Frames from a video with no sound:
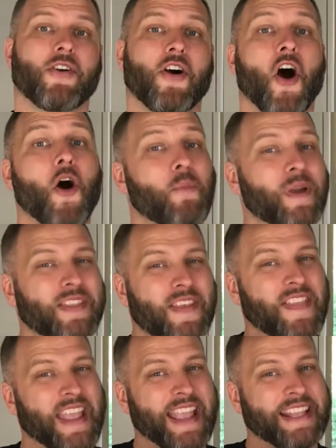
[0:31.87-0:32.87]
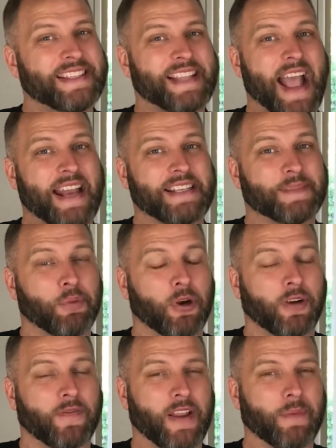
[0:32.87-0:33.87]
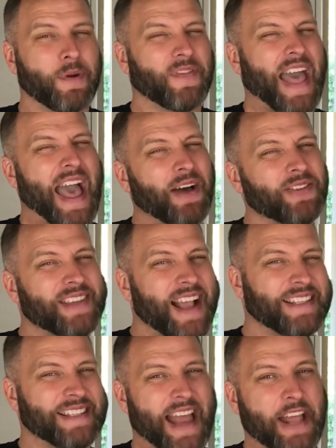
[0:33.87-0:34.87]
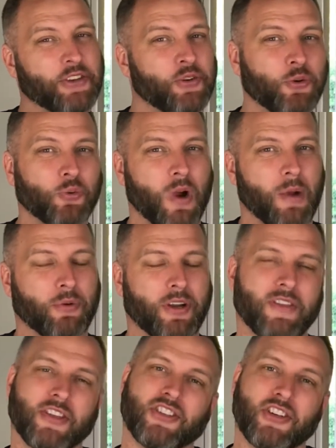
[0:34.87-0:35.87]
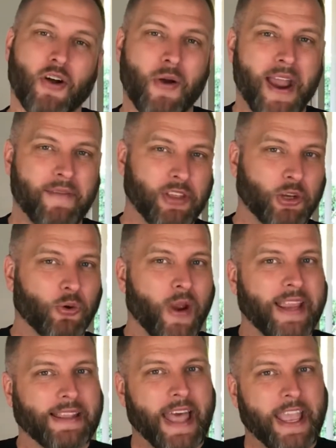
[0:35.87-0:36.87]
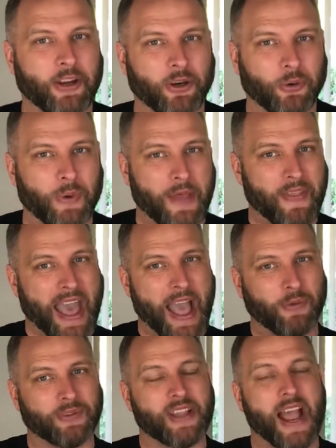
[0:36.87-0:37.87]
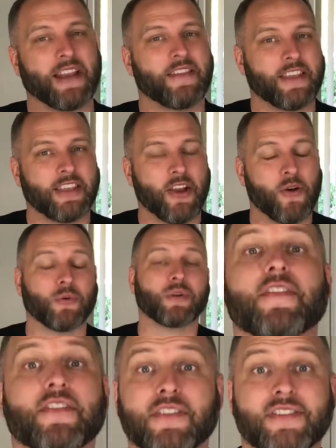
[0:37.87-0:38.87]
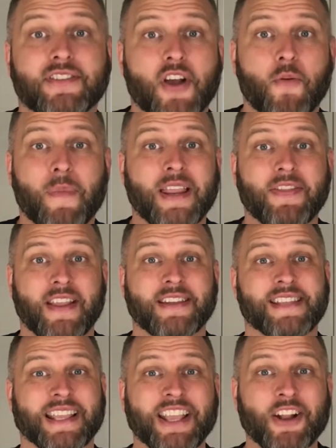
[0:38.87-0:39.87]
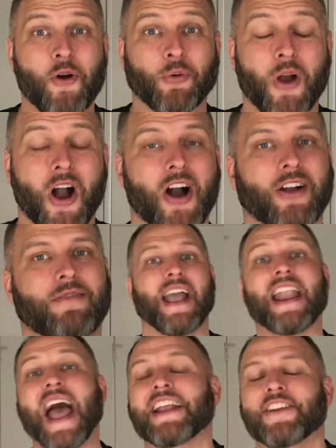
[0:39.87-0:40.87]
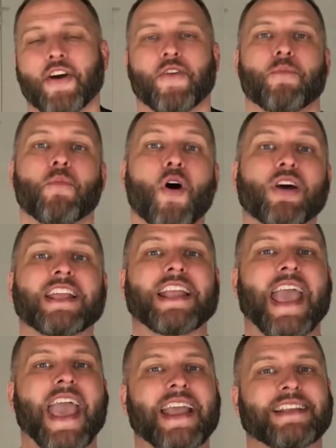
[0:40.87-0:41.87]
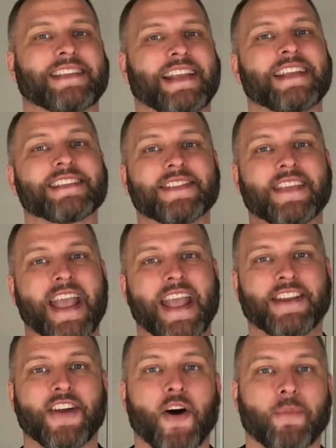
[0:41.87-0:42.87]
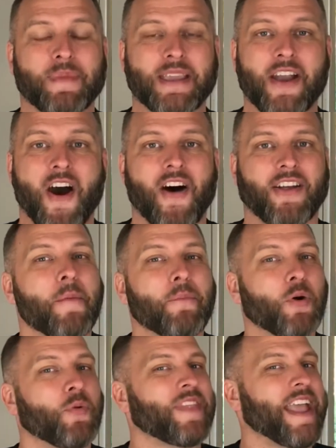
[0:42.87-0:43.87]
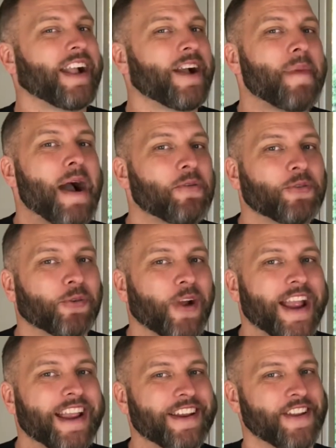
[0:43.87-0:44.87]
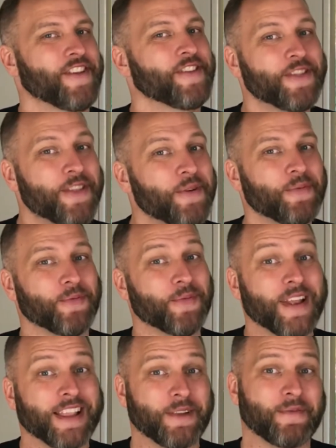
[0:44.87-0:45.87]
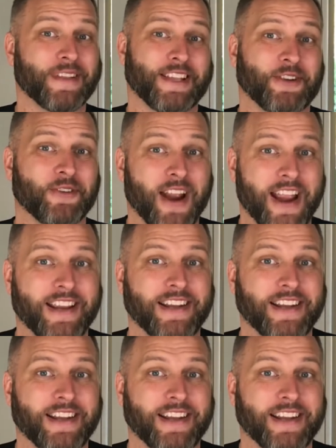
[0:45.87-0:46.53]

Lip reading: hoping that the inside is perfect, but the outside's not too rubbery, that you don't have the gray layer around the outside of the yolk. There's so many things that can go wrong, and I know boiling eggs isn't the end-all be-all, but when they come out great, they're really, really great.